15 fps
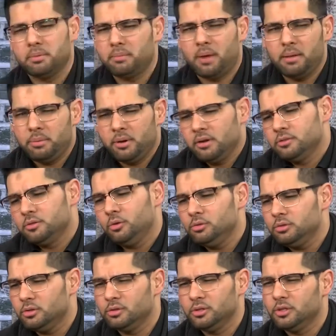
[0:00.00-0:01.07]
my parents
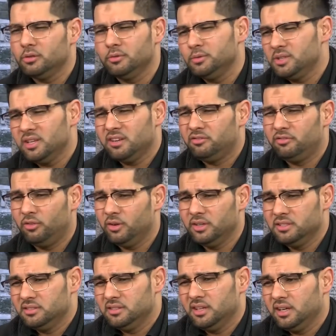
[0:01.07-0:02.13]
also, you know,
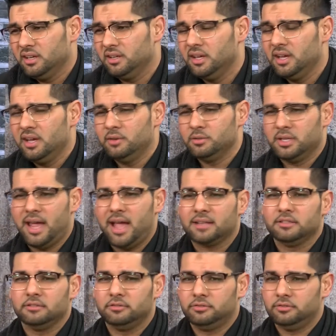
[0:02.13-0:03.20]
it was
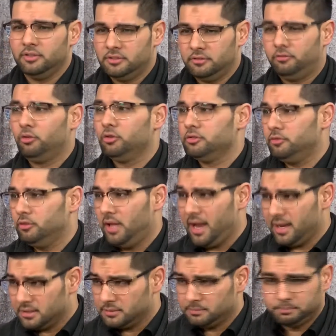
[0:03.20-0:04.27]
a forceful
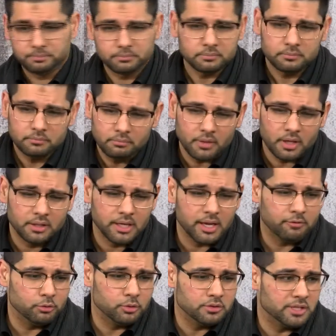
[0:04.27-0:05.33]
act.
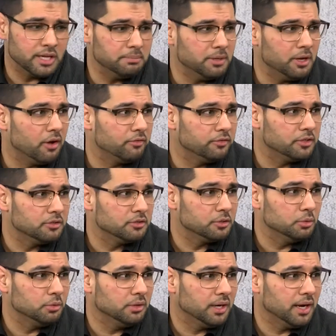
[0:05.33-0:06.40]
They would send me off to
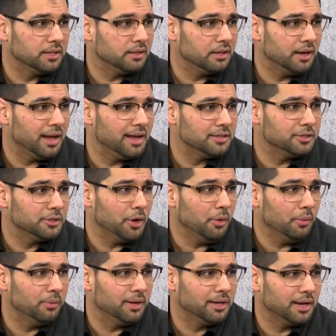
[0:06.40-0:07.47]
school and I thought I had to
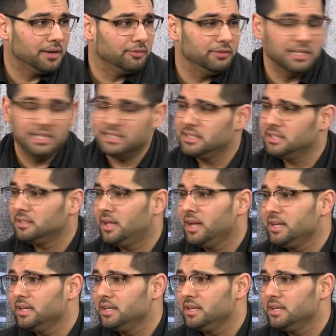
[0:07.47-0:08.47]
go, and I really didn't like it,